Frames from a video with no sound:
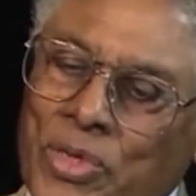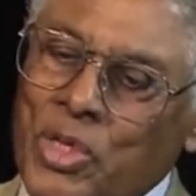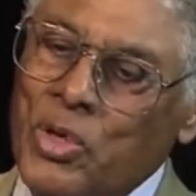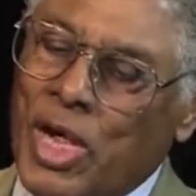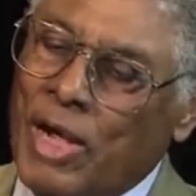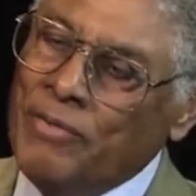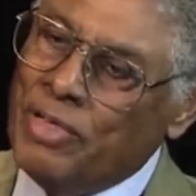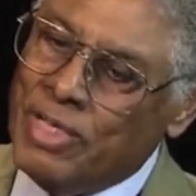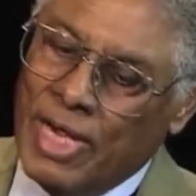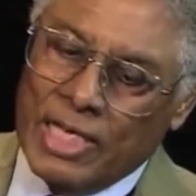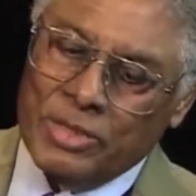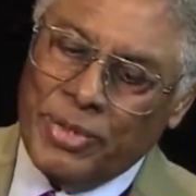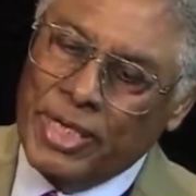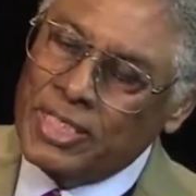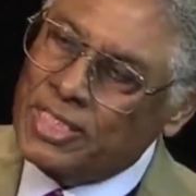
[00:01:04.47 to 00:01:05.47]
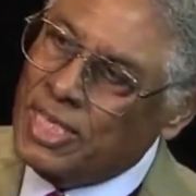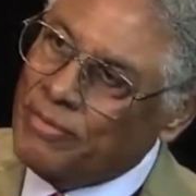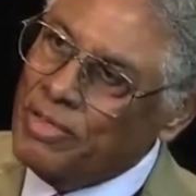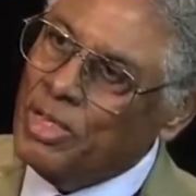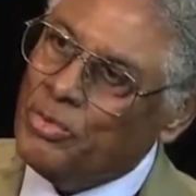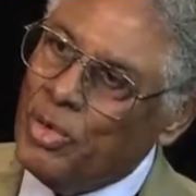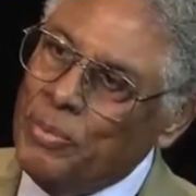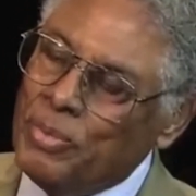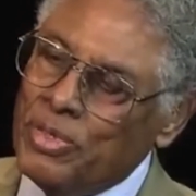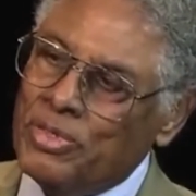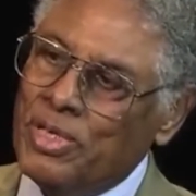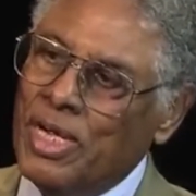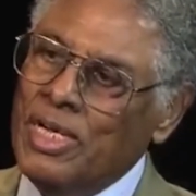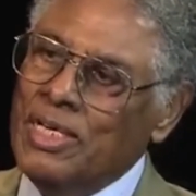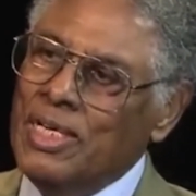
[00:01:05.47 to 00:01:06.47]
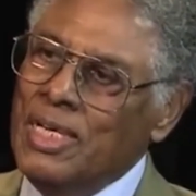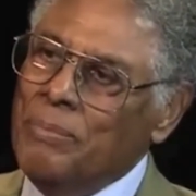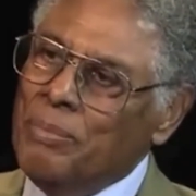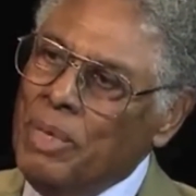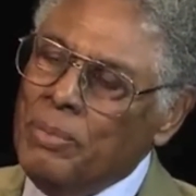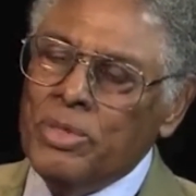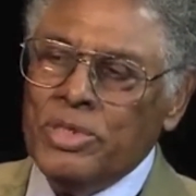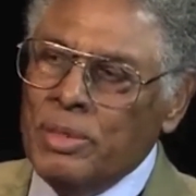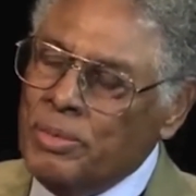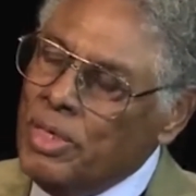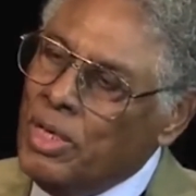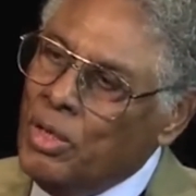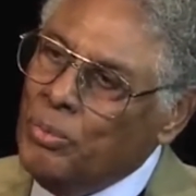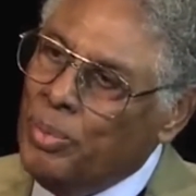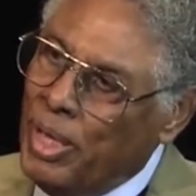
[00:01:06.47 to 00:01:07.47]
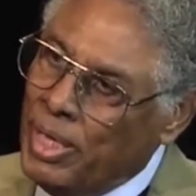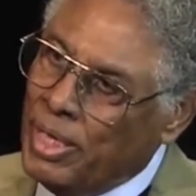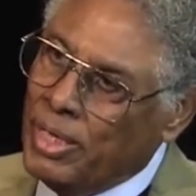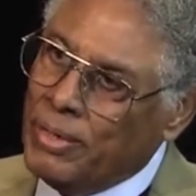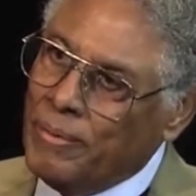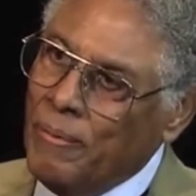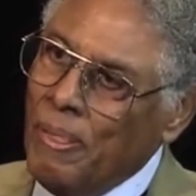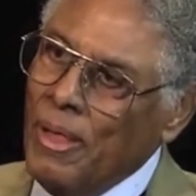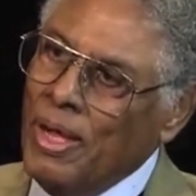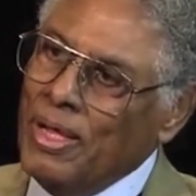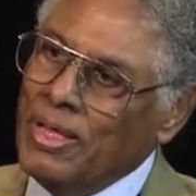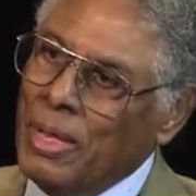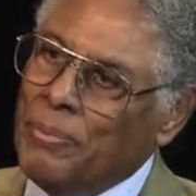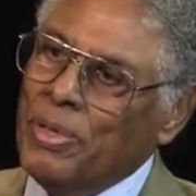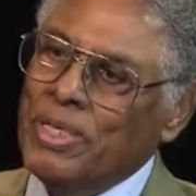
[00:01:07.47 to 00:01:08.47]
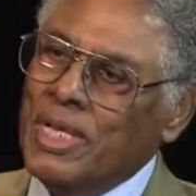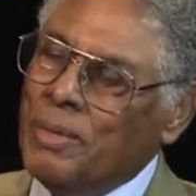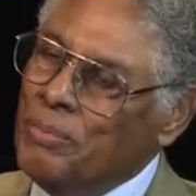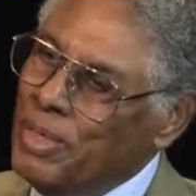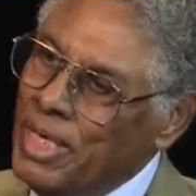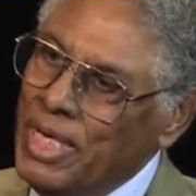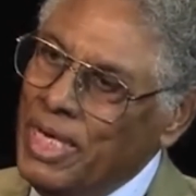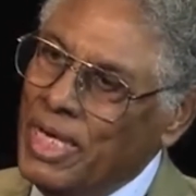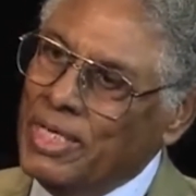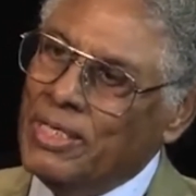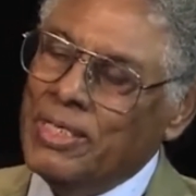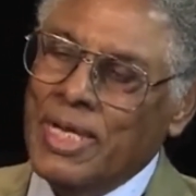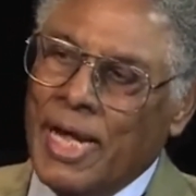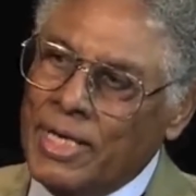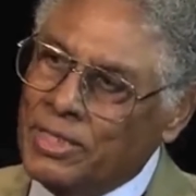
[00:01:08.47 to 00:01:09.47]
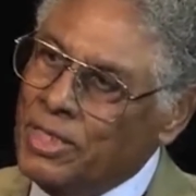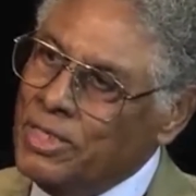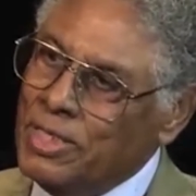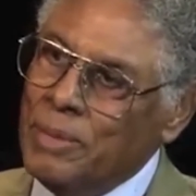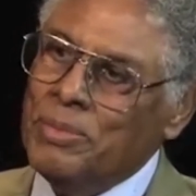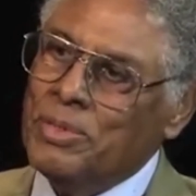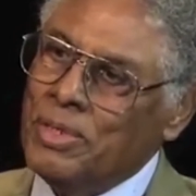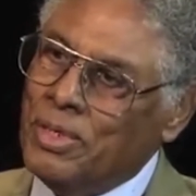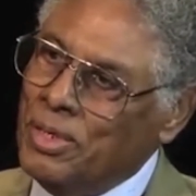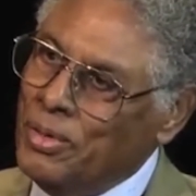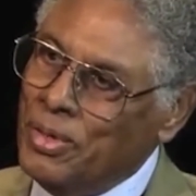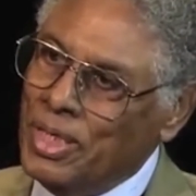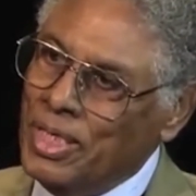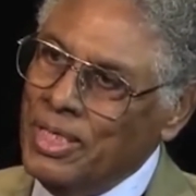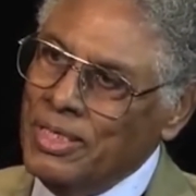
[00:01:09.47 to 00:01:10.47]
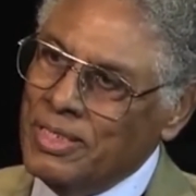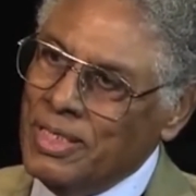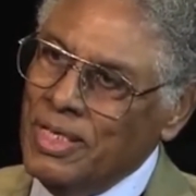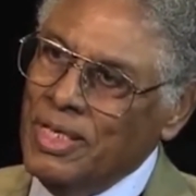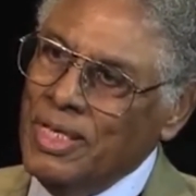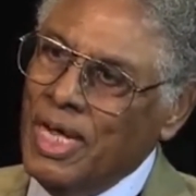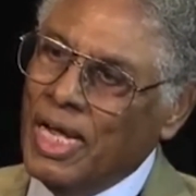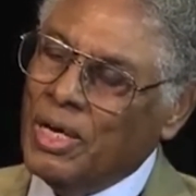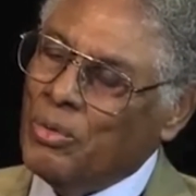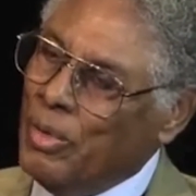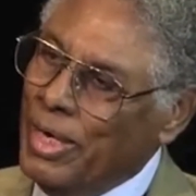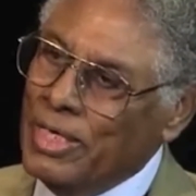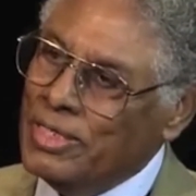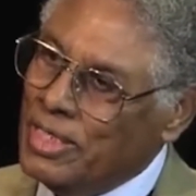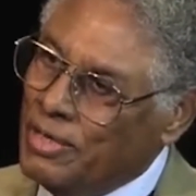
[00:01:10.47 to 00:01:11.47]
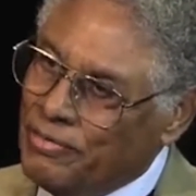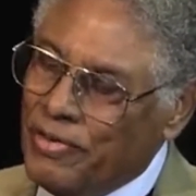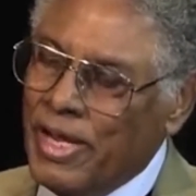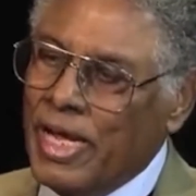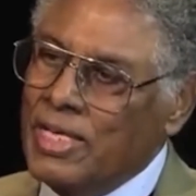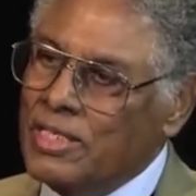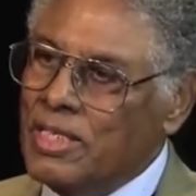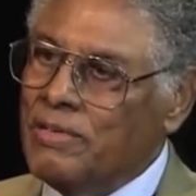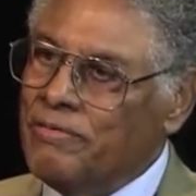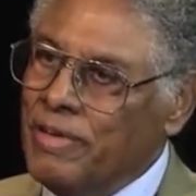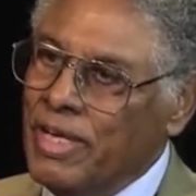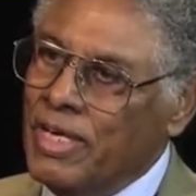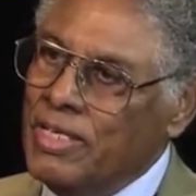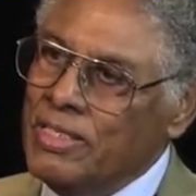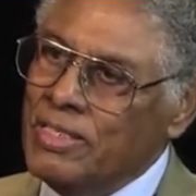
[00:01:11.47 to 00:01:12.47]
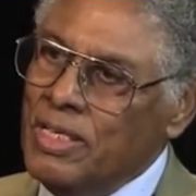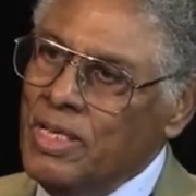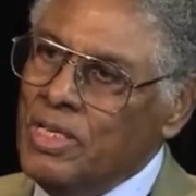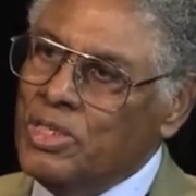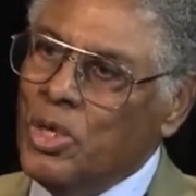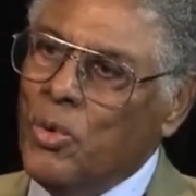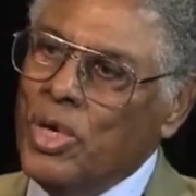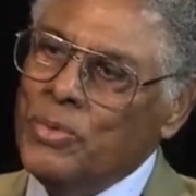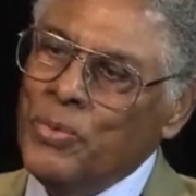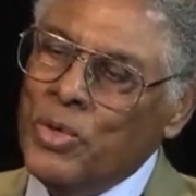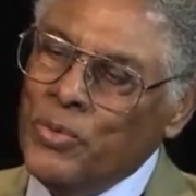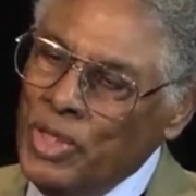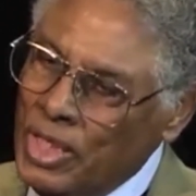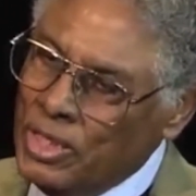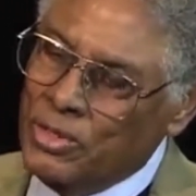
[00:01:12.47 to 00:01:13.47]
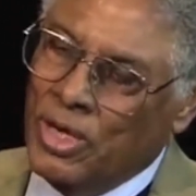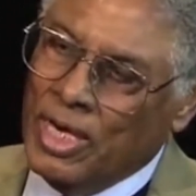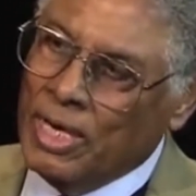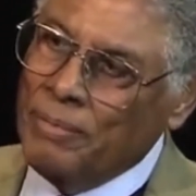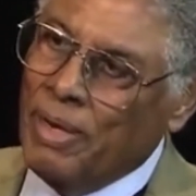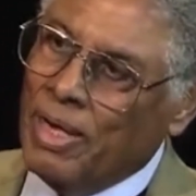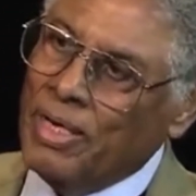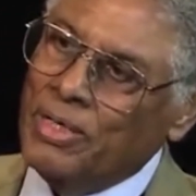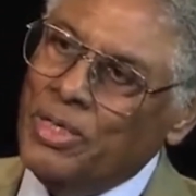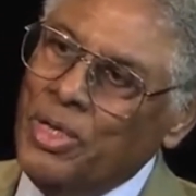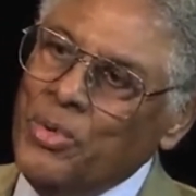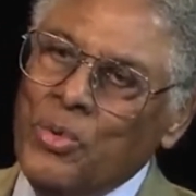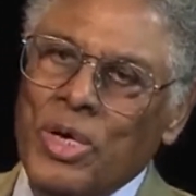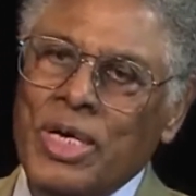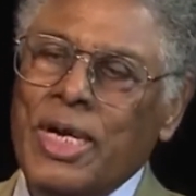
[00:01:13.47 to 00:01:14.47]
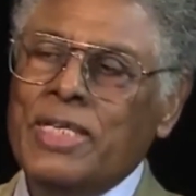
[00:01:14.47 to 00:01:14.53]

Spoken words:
When you have the tax rate at 73%, people simply don't pay it. They put their money into tax-exempt securities and arrange their financial affairs. So what we're really talking about, do you want